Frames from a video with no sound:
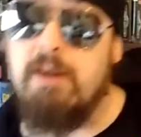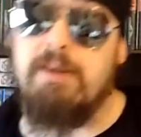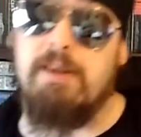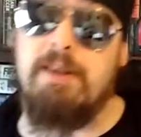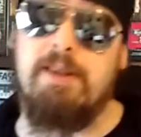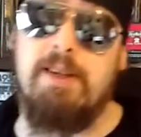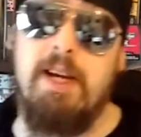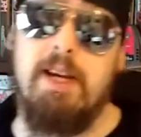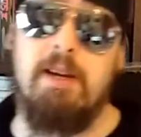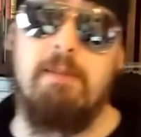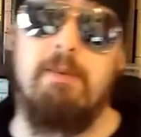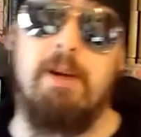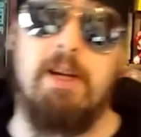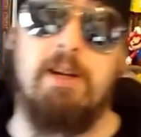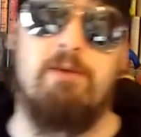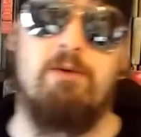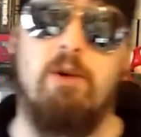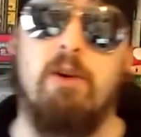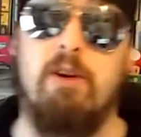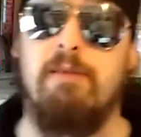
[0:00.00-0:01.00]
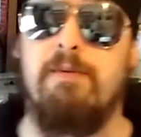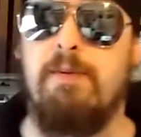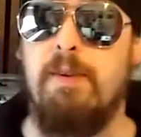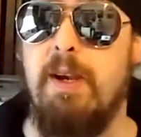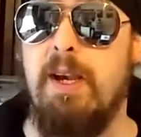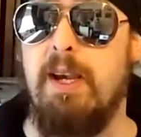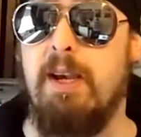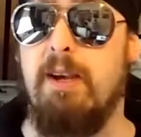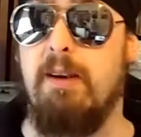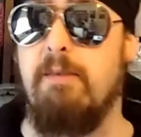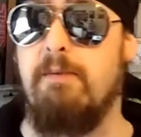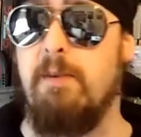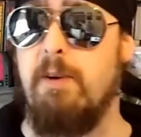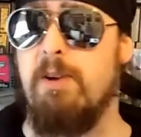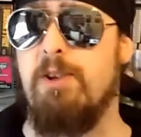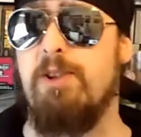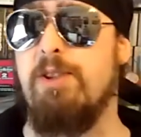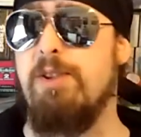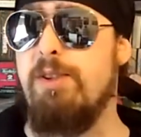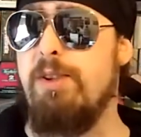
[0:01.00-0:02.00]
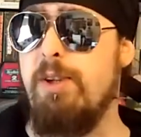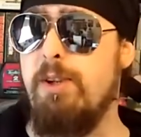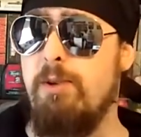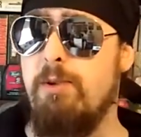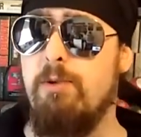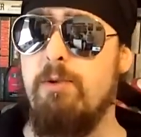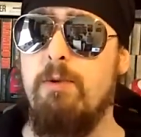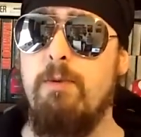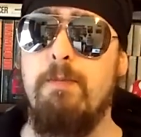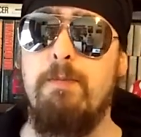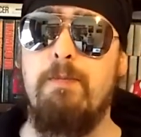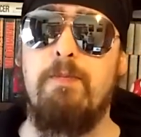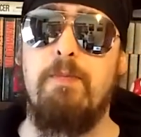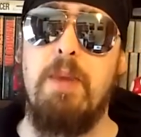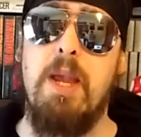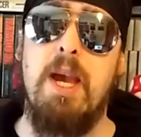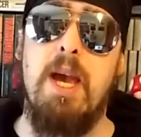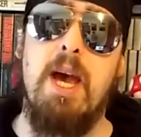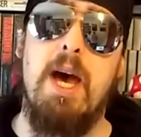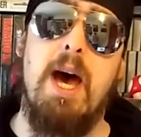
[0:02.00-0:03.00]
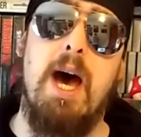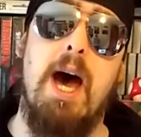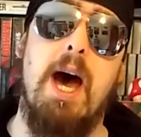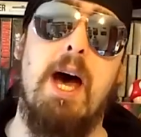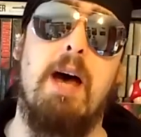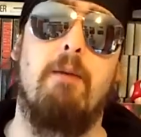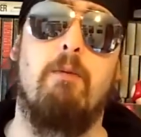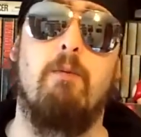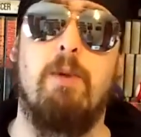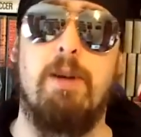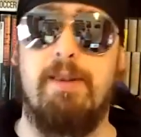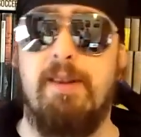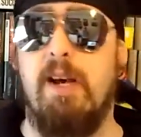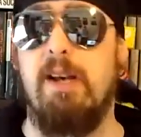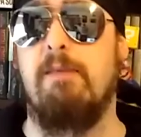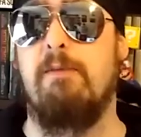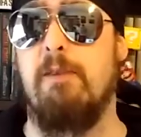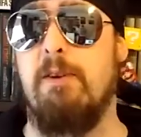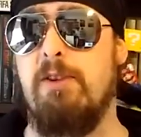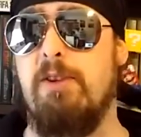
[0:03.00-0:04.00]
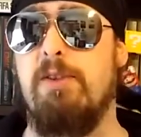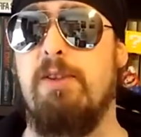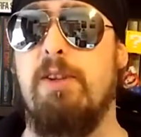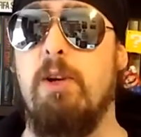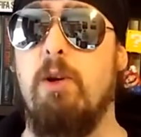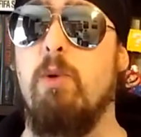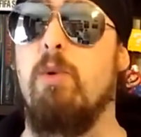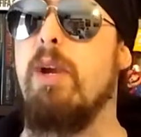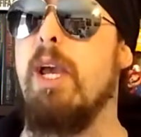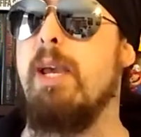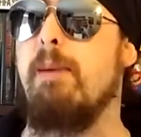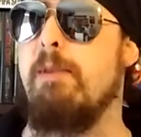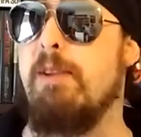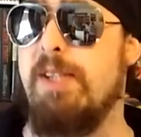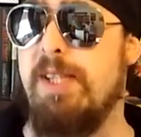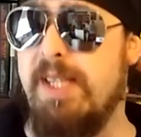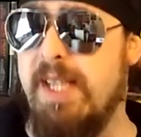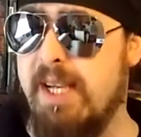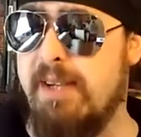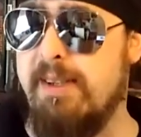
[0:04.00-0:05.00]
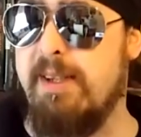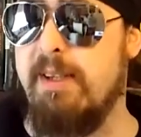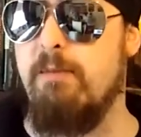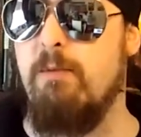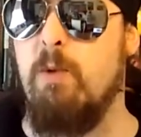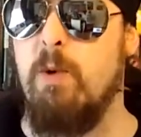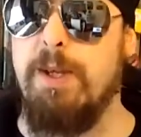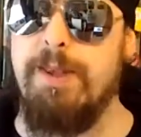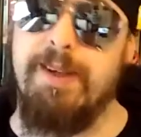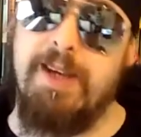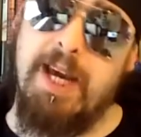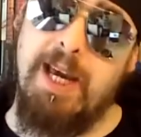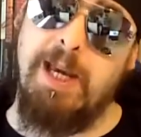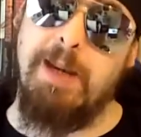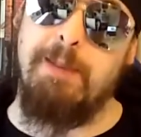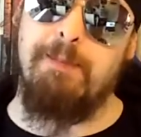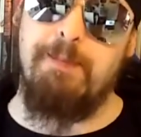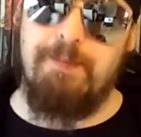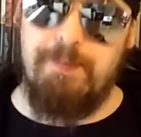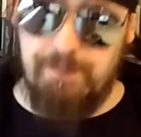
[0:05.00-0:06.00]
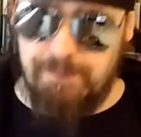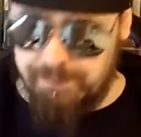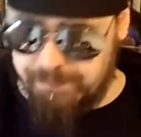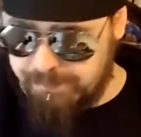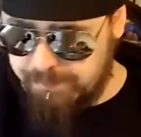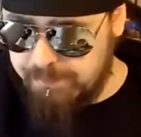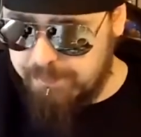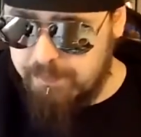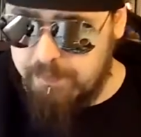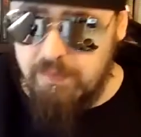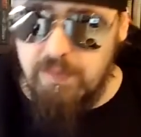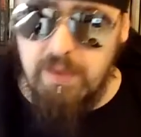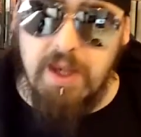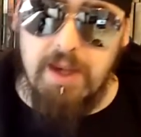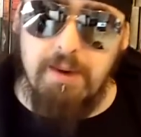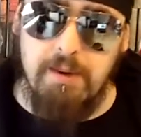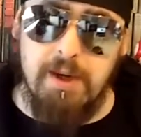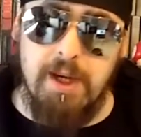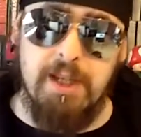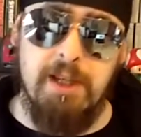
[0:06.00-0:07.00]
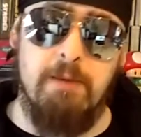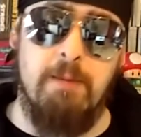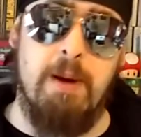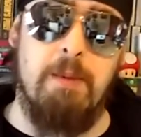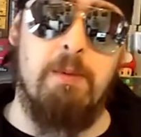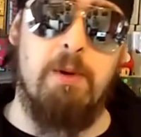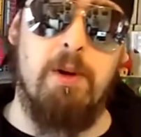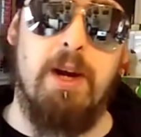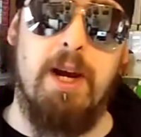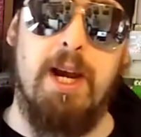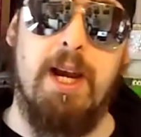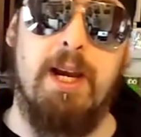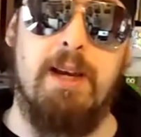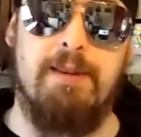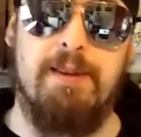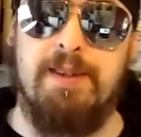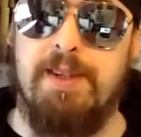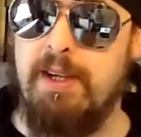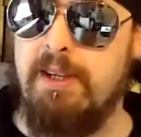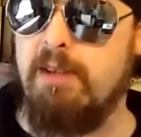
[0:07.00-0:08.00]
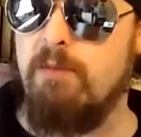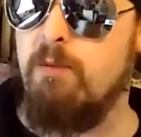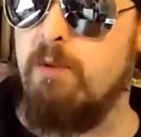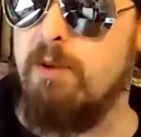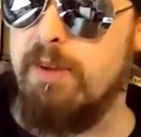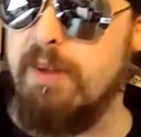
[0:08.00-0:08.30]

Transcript: the Sega Mega Drive version 2, and with that version 2 came a 6-in-1 game. Can you remember the 6-in-1